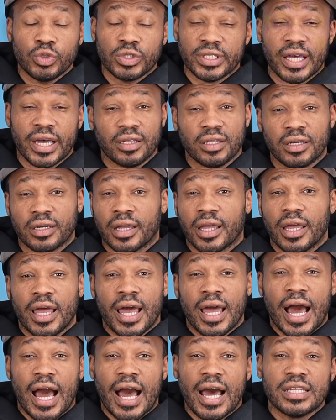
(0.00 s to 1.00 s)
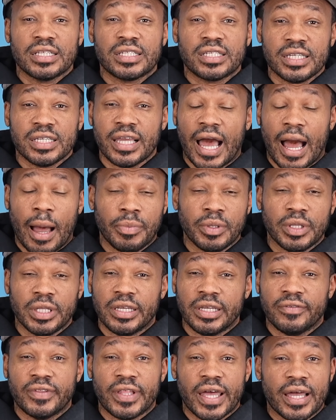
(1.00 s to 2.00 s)
Now, look, honestly, I
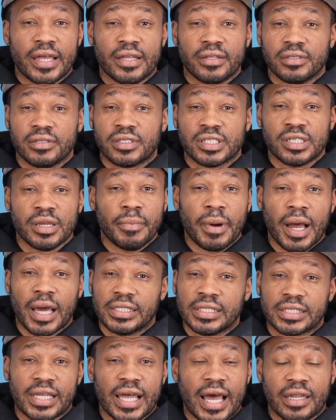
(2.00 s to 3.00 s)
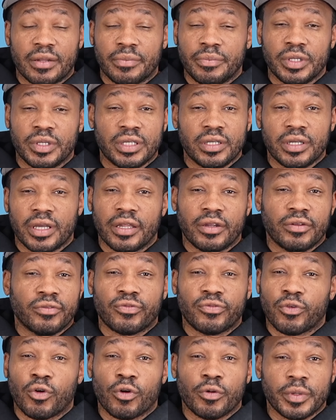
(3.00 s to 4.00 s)
believe that somebody's got to be an
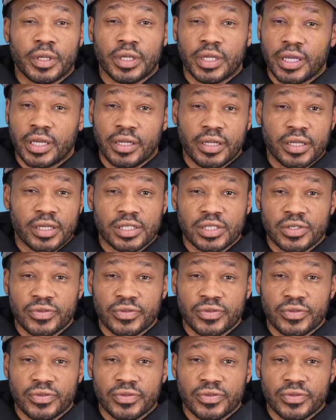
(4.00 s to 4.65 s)
informant in this.